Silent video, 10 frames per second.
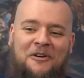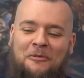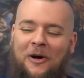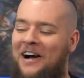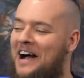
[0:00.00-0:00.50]

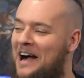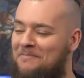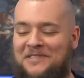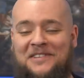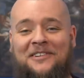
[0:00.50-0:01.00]
What
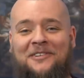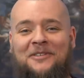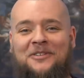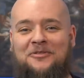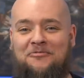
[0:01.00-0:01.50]

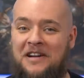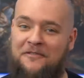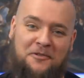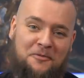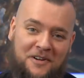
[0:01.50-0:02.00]
absolute
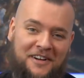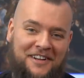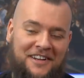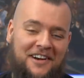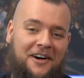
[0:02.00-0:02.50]
drivel.
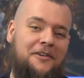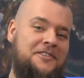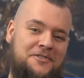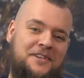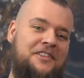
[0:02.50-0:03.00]

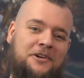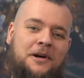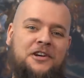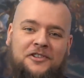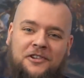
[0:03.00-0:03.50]
Answering the
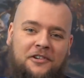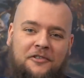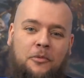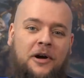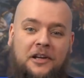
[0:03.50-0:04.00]
question
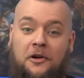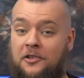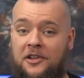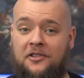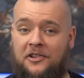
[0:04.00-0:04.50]
of why
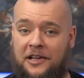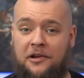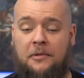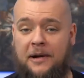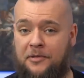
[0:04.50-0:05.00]
God doesn't
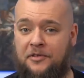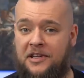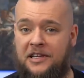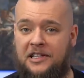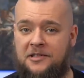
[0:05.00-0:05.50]
heal
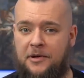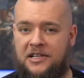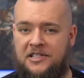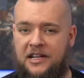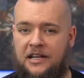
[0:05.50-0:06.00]
amputees
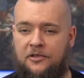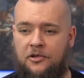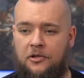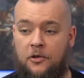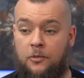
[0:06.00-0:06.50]
by saying
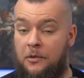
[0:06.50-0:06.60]
that God